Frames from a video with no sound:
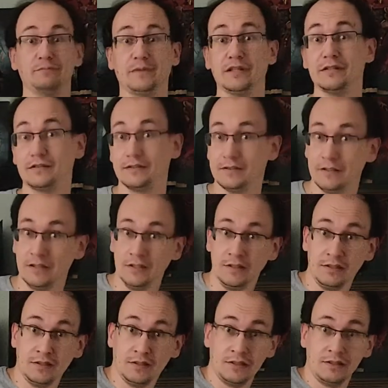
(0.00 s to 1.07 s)
But
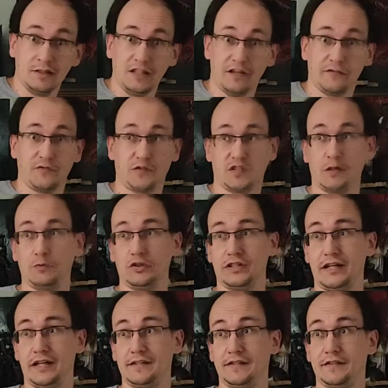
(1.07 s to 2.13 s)
if someone
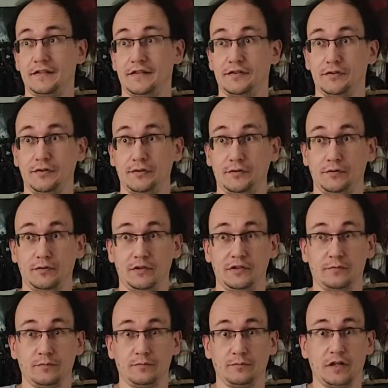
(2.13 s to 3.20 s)
asks
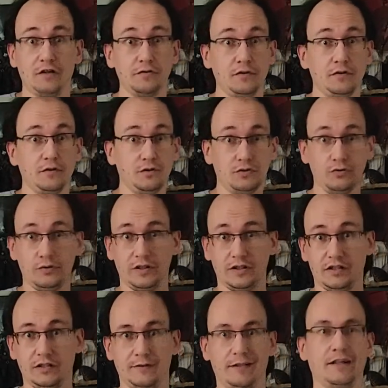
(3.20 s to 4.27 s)
you, how did you do it,